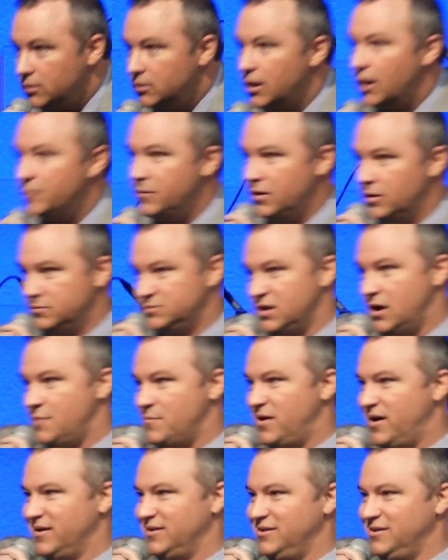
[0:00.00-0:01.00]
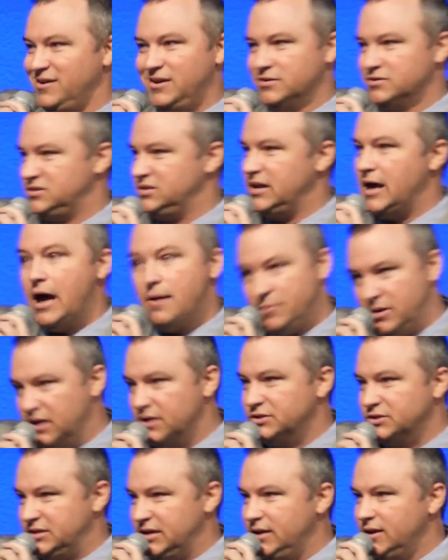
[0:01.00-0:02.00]
How many know what I'm talking about? You're guilty. I'm
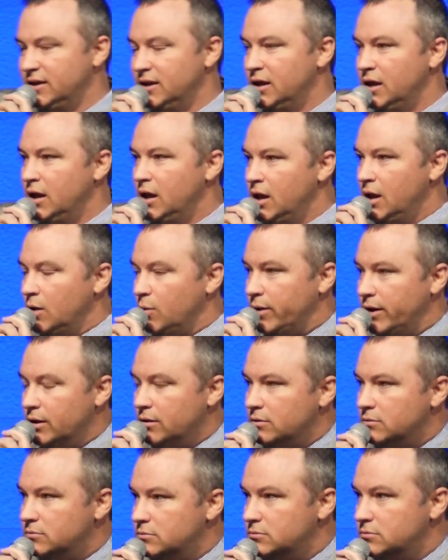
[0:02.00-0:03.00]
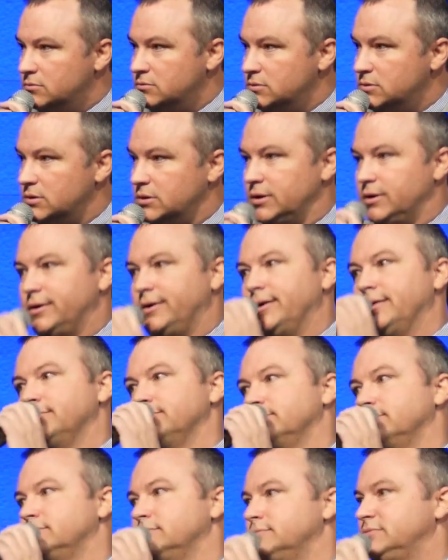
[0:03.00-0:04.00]
guilty. Well, all right.
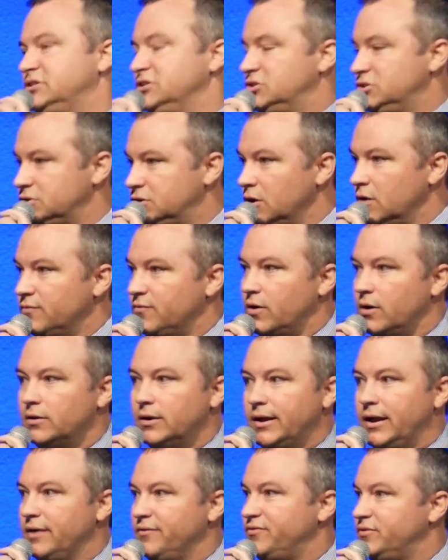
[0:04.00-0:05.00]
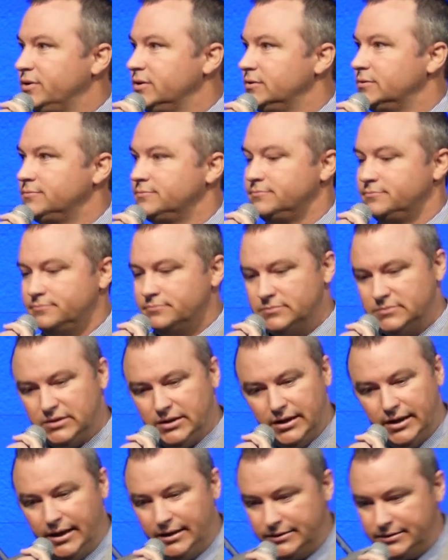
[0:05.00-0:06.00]
Sister Tovar left.
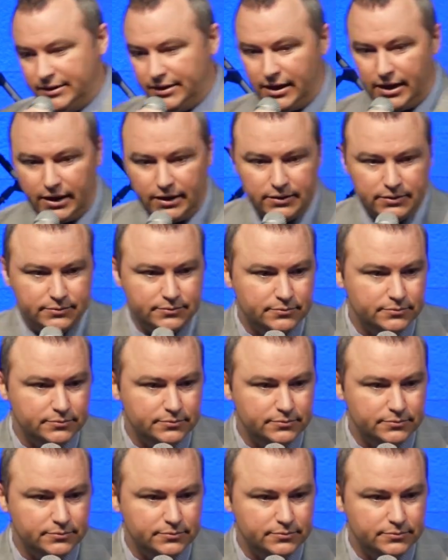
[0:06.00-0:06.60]
It ain't today.